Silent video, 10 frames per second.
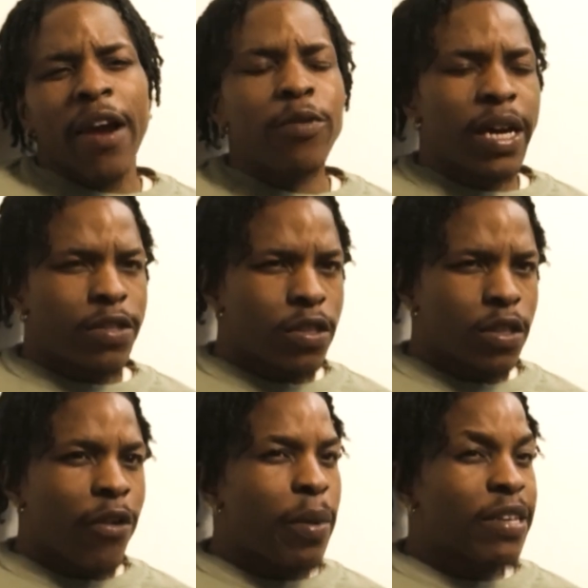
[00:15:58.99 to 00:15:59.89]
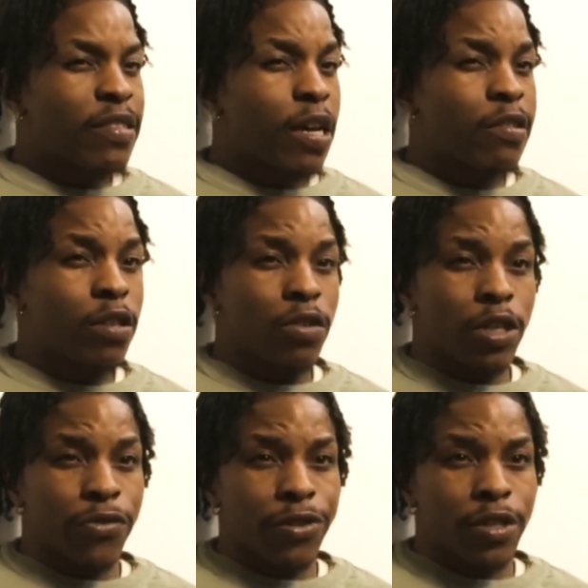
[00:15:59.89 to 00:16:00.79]
Everybody's style is a little
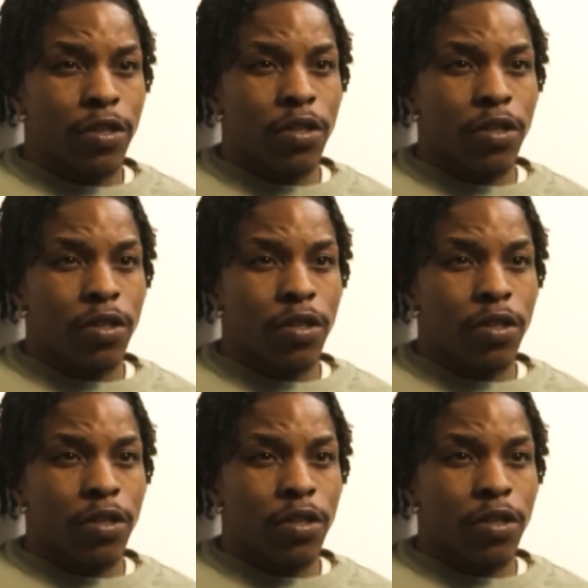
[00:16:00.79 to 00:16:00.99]
different.